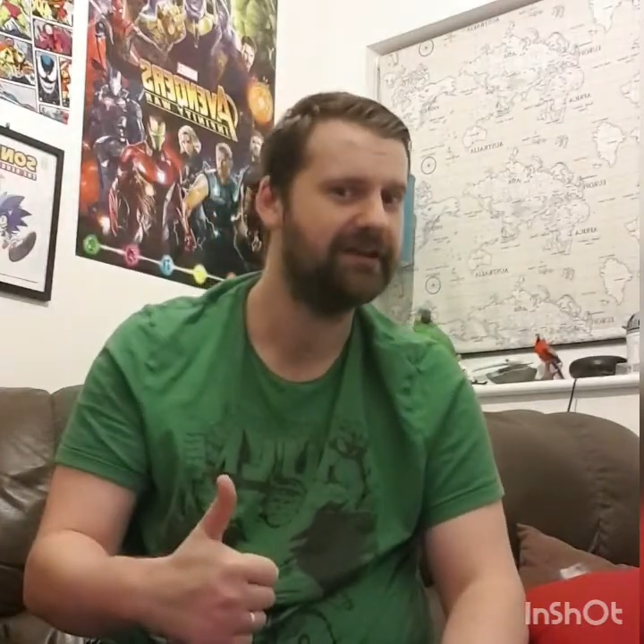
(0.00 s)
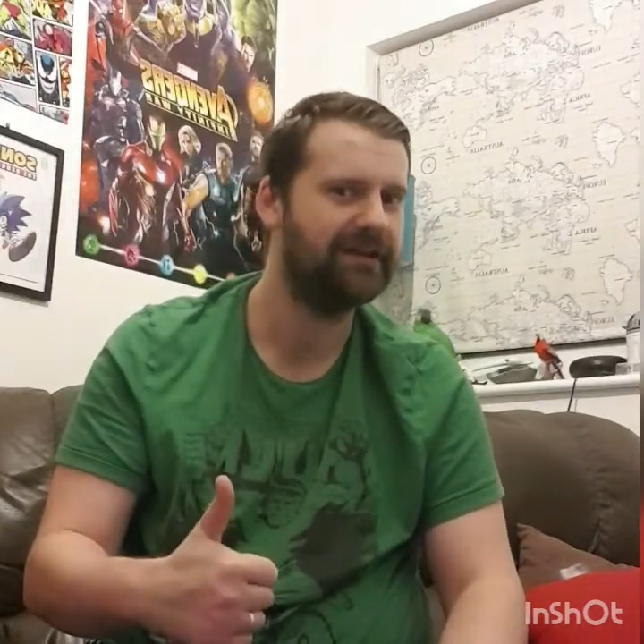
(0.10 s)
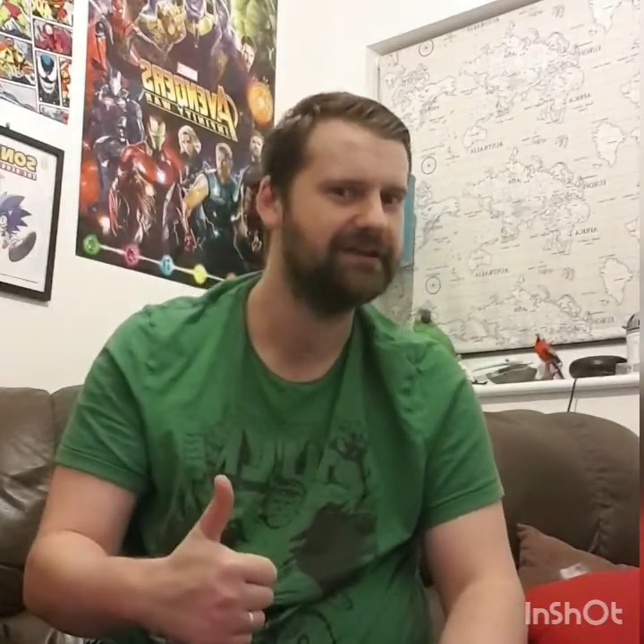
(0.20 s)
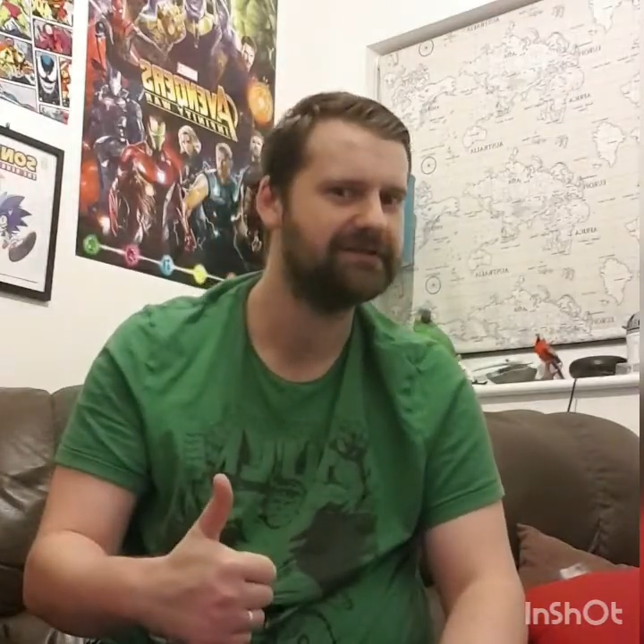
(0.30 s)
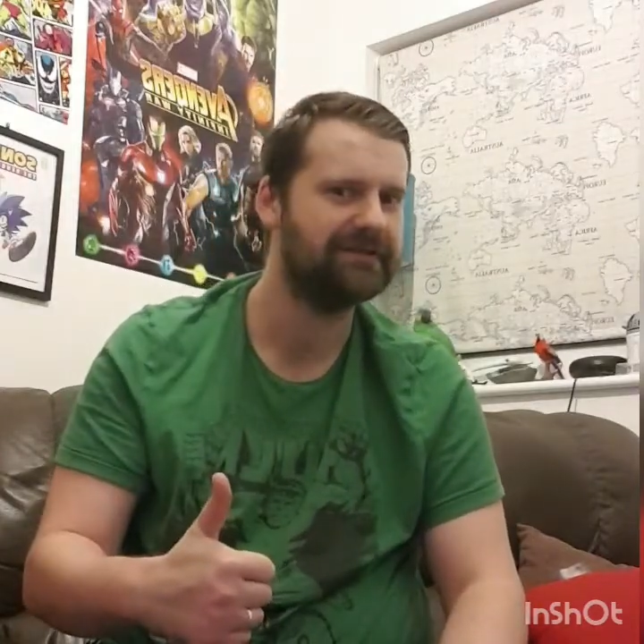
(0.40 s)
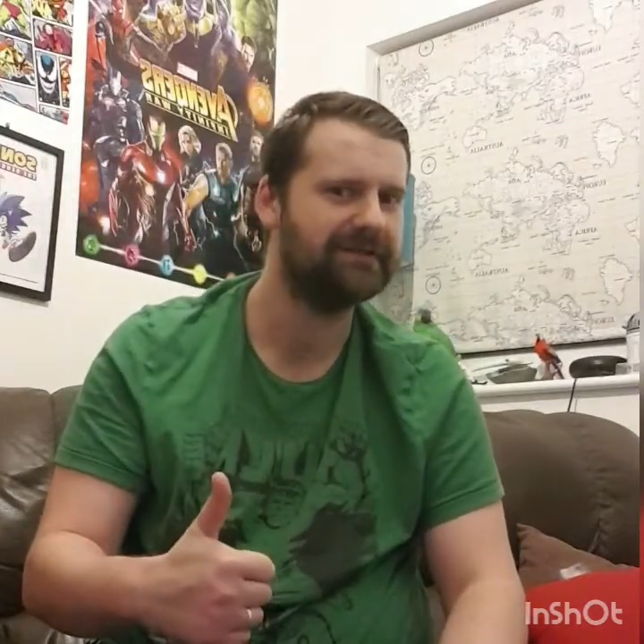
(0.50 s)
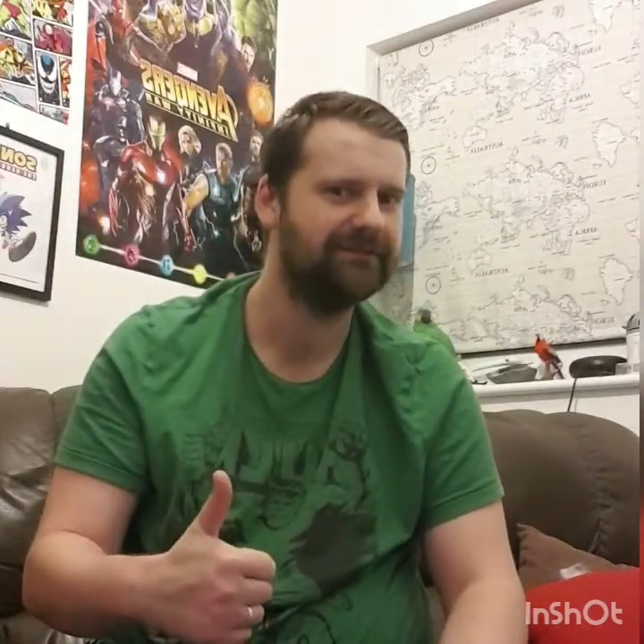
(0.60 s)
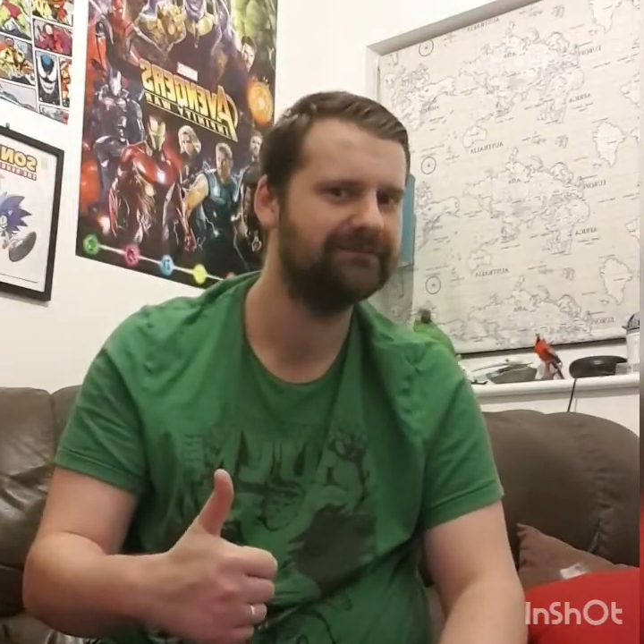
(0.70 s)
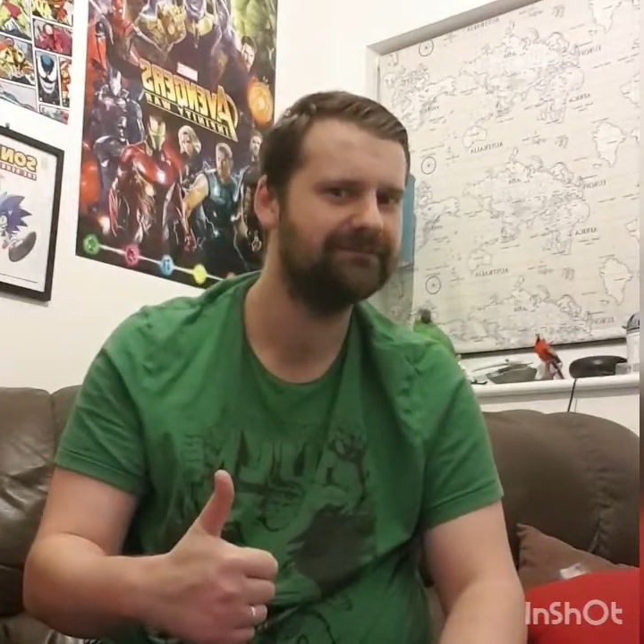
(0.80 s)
it easy.